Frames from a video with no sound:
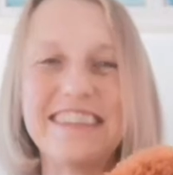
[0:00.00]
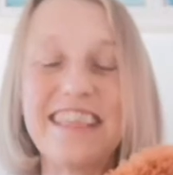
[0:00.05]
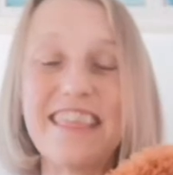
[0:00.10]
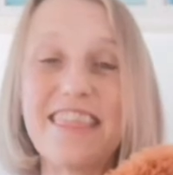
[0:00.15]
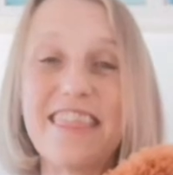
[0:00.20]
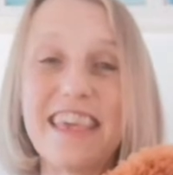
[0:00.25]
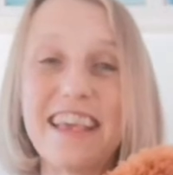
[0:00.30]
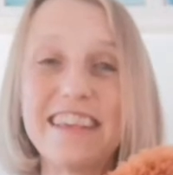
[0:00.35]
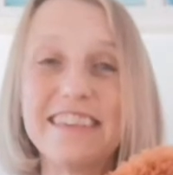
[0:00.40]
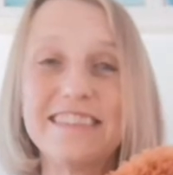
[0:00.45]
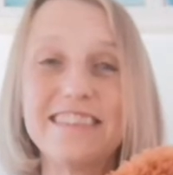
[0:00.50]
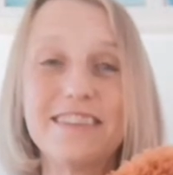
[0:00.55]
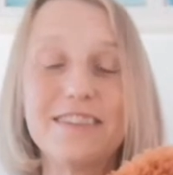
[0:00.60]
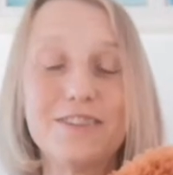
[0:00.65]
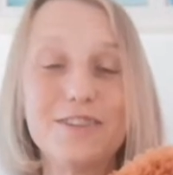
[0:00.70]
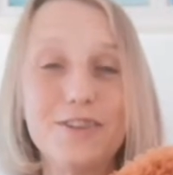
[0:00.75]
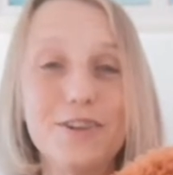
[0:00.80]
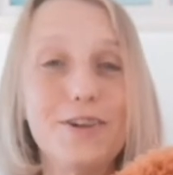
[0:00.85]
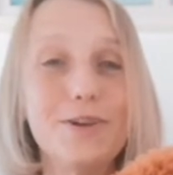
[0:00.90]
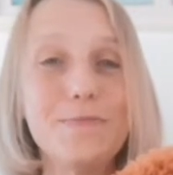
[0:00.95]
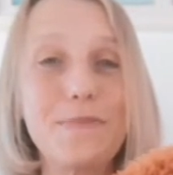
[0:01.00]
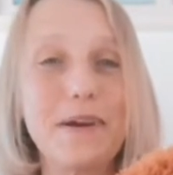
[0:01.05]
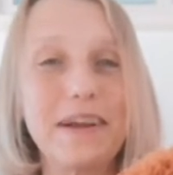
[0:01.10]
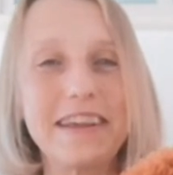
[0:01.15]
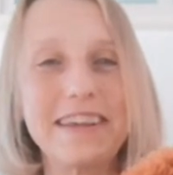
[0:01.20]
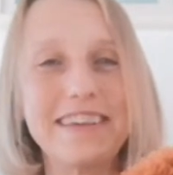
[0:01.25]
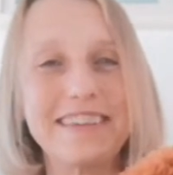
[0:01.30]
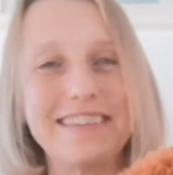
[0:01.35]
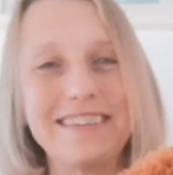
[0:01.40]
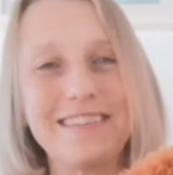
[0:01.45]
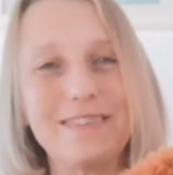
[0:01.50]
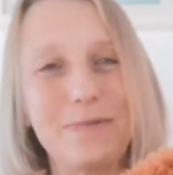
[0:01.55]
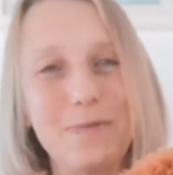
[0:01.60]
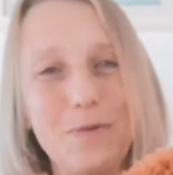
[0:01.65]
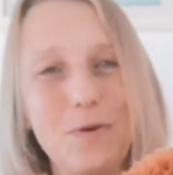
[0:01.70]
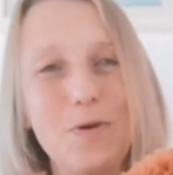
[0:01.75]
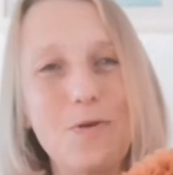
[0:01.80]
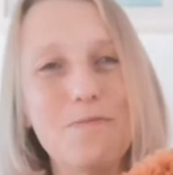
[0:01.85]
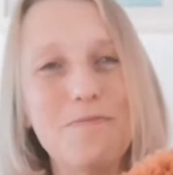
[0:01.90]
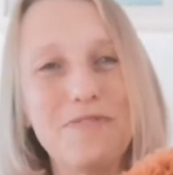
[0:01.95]
to the things that do bring us
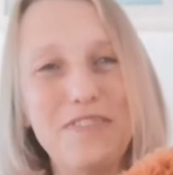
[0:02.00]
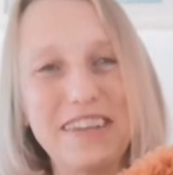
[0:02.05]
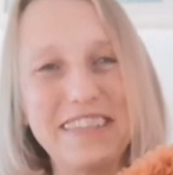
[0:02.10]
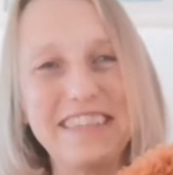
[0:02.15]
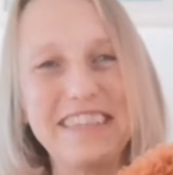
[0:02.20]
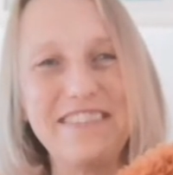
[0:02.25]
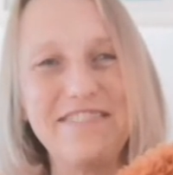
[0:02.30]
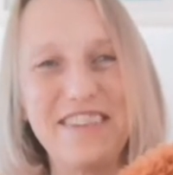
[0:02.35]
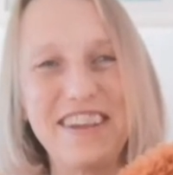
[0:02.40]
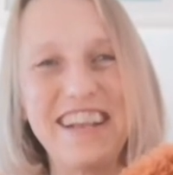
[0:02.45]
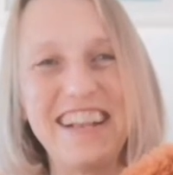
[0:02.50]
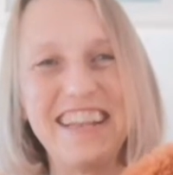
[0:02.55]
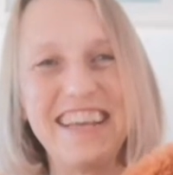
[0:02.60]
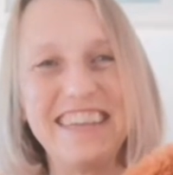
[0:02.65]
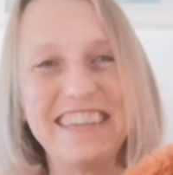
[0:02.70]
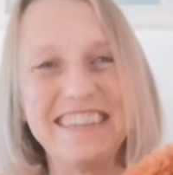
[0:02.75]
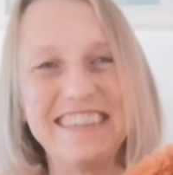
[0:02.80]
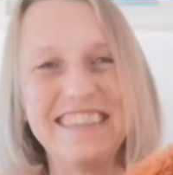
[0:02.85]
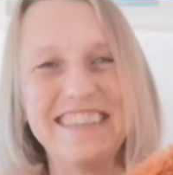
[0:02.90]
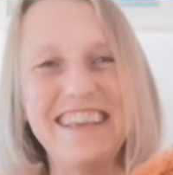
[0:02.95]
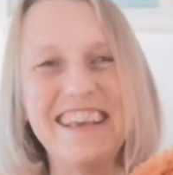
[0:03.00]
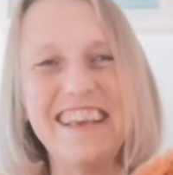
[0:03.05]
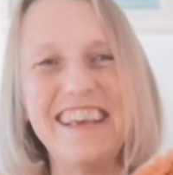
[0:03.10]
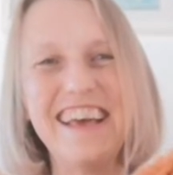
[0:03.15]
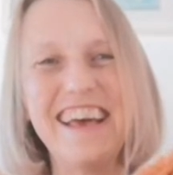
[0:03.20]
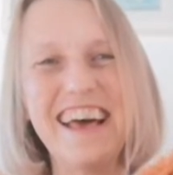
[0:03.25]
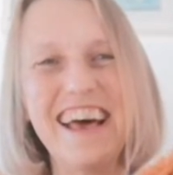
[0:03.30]
warm, fuzzy feelings